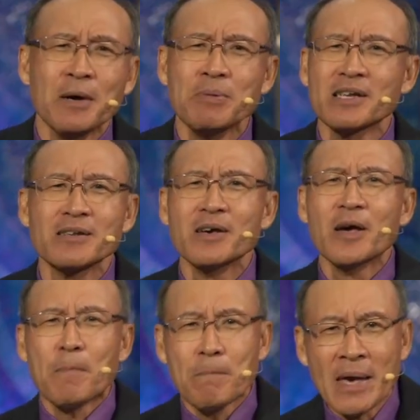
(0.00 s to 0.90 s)
but
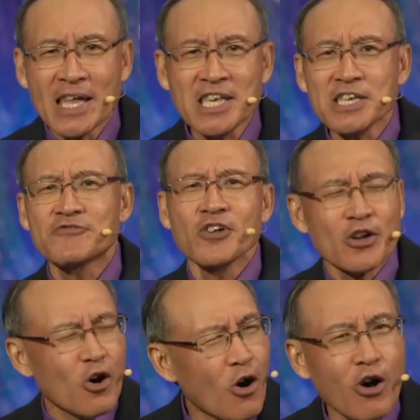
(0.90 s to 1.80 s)
many, if
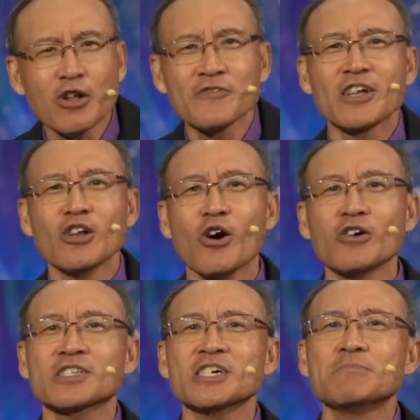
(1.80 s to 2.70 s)
not all, of the
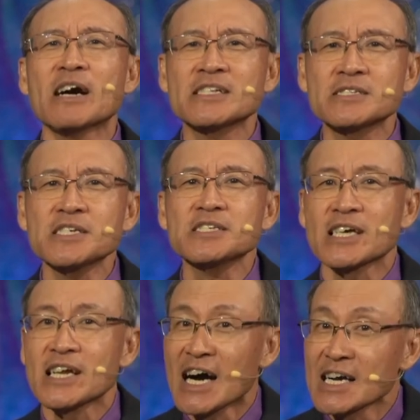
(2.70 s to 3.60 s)
long-term aunties
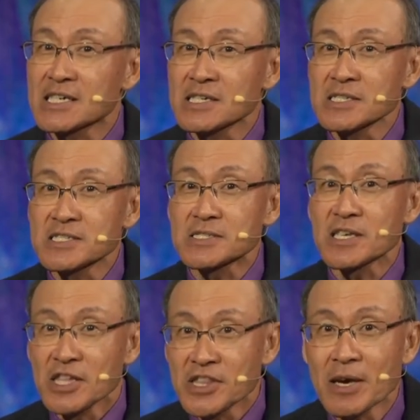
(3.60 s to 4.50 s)
and uncles
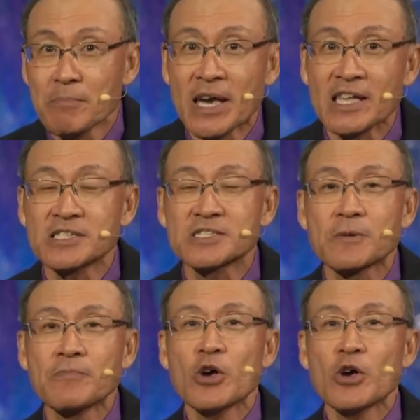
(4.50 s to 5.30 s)
in their beds